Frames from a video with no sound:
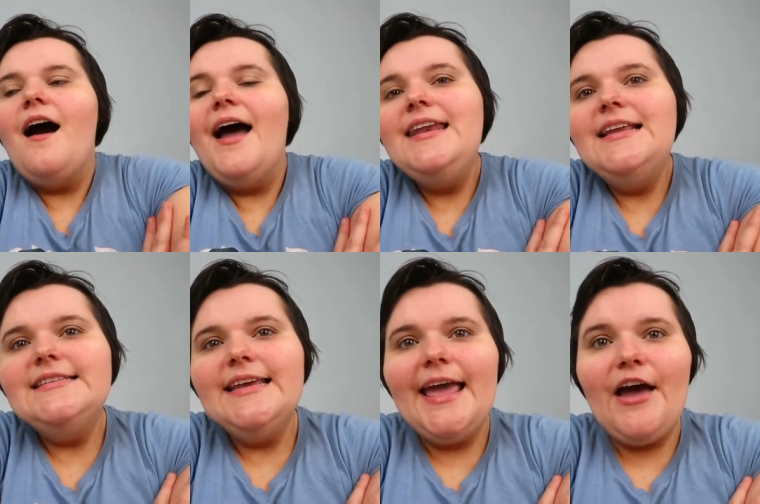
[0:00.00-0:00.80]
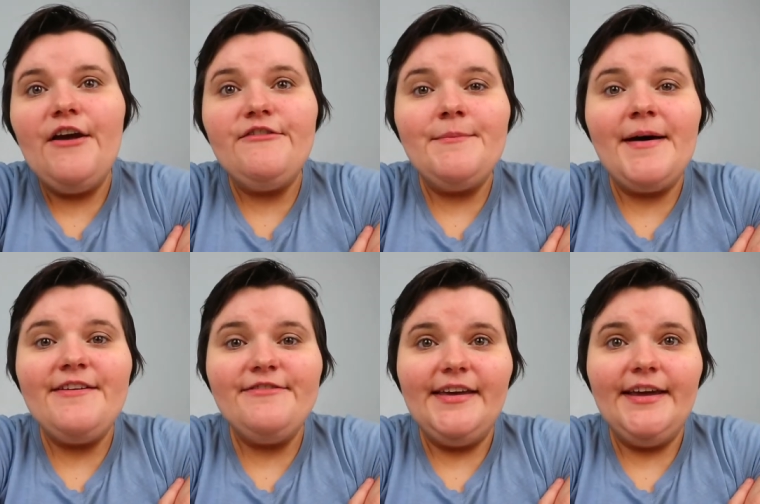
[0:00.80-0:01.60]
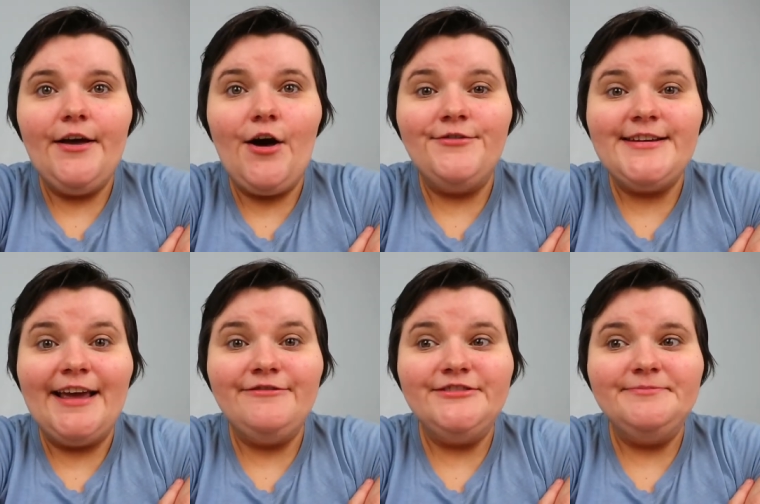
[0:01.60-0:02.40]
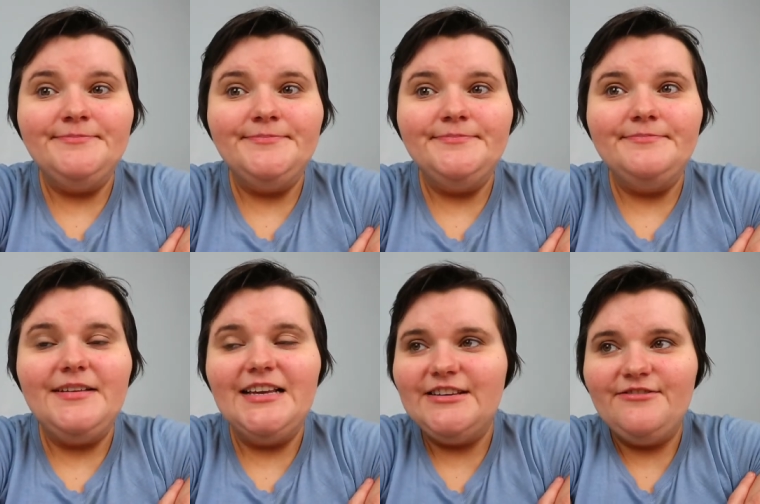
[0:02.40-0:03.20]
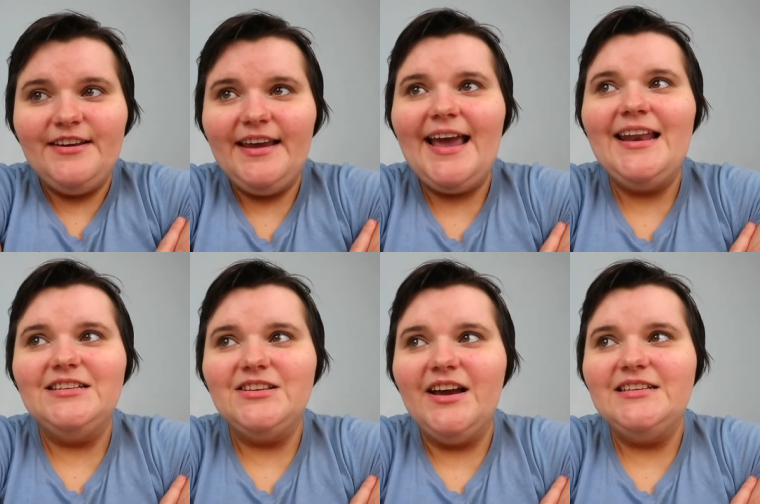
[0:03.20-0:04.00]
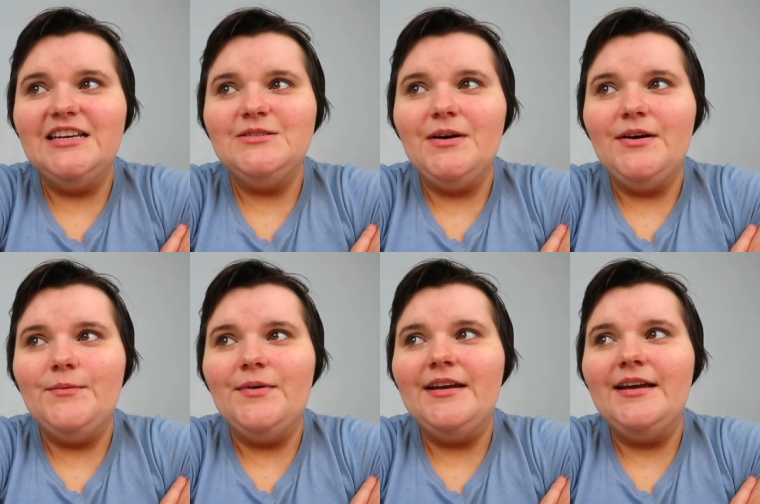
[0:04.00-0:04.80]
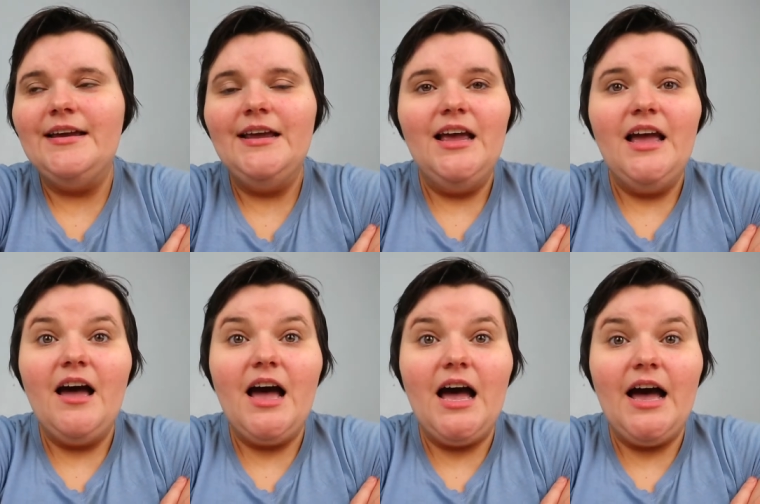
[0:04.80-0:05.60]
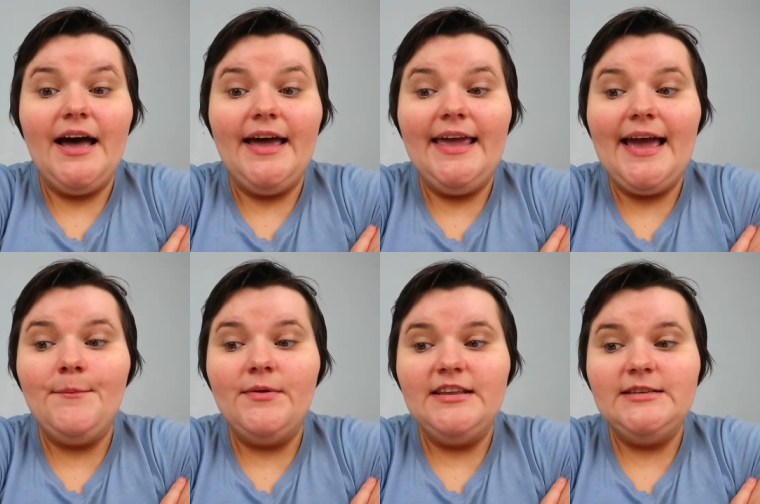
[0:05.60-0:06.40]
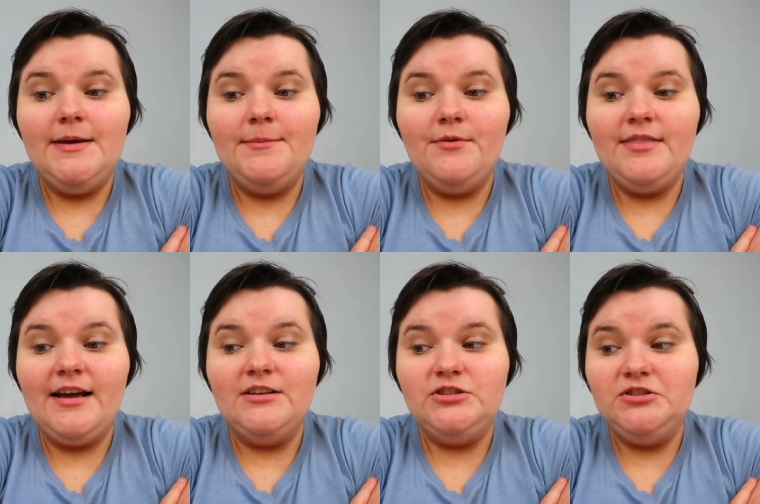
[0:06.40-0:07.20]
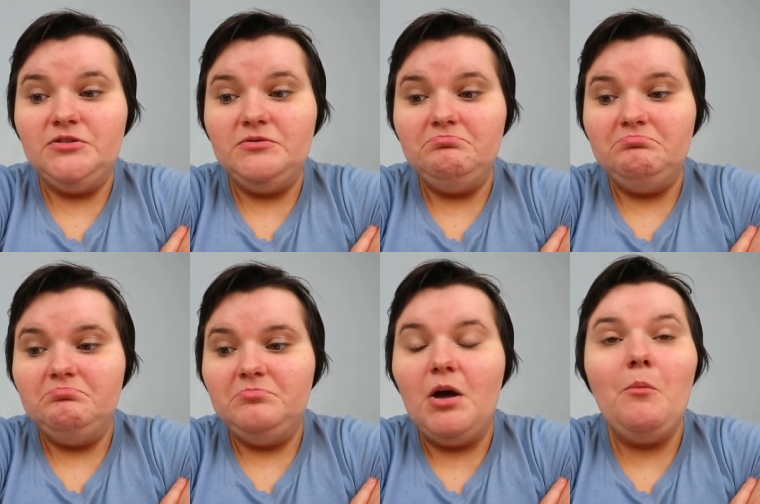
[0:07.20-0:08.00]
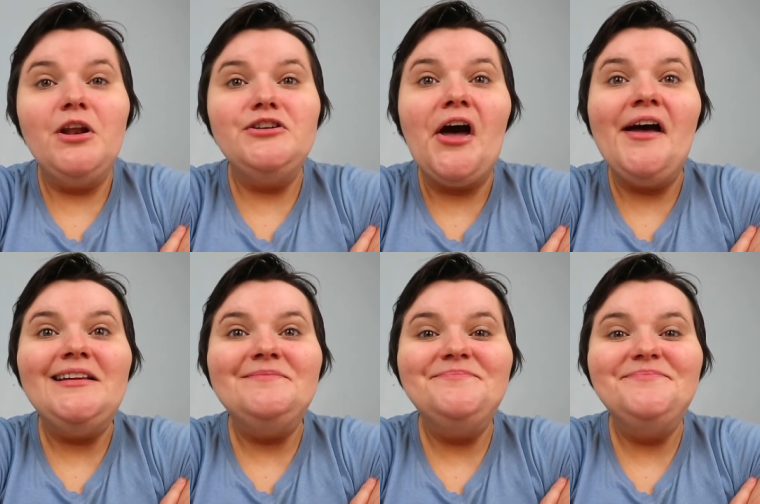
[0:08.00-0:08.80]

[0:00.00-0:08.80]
I need to get over my fear of death. It's a fear and anxiety as well. When I I am one of these people that don't want to die.